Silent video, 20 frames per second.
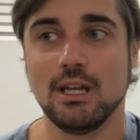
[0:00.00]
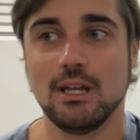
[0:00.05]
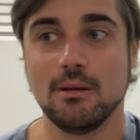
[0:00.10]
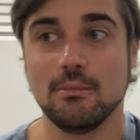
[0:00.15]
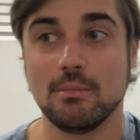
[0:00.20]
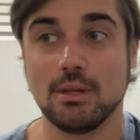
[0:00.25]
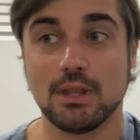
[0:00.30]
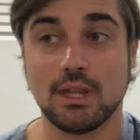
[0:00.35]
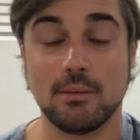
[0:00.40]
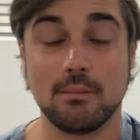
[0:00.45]

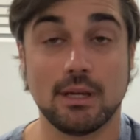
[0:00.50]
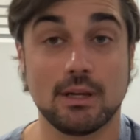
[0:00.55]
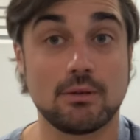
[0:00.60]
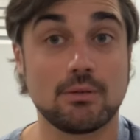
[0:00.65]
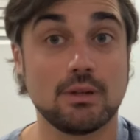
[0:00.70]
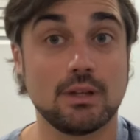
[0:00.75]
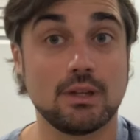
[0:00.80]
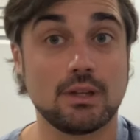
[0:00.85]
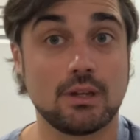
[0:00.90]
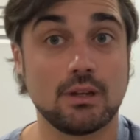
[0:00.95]
But they make
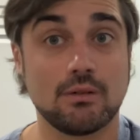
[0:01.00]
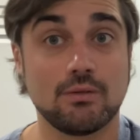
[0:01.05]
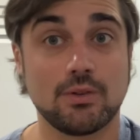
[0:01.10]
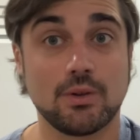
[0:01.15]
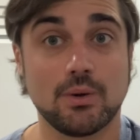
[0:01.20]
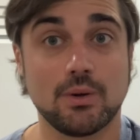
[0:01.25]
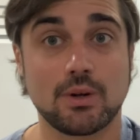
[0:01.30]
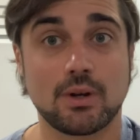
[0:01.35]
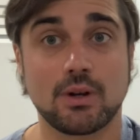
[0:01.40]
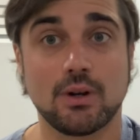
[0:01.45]
really good
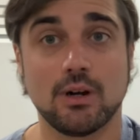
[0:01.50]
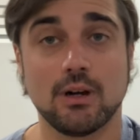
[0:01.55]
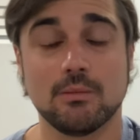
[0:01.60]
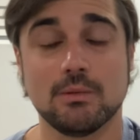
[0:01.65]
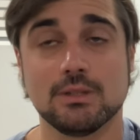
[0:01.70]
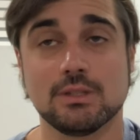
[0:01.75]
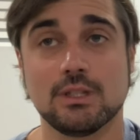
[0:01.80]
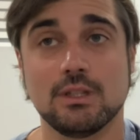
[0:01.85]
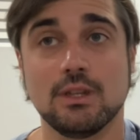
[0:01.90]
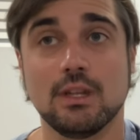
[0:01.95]

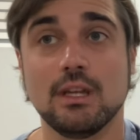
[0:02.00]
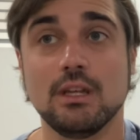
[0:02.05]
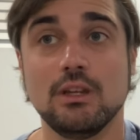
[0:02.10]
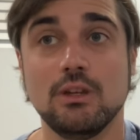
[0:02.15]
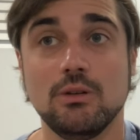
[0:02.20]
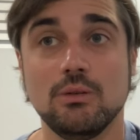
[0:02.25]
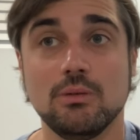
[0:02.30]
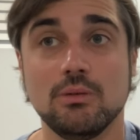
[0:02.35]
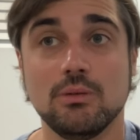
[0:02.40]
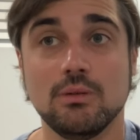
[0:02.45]
fluorocarbons, and that
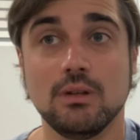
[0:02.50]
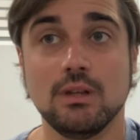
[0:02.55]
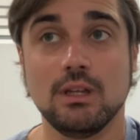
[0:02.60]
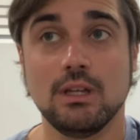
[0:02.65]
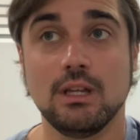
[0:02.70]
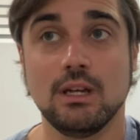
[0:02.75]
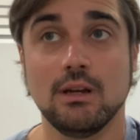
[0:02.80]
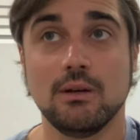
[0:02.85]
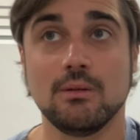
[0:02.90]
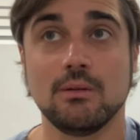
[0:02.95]
you
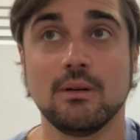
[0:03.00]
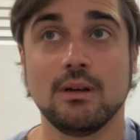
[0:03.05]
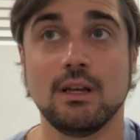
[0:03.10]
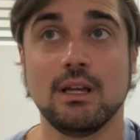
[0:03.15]
know,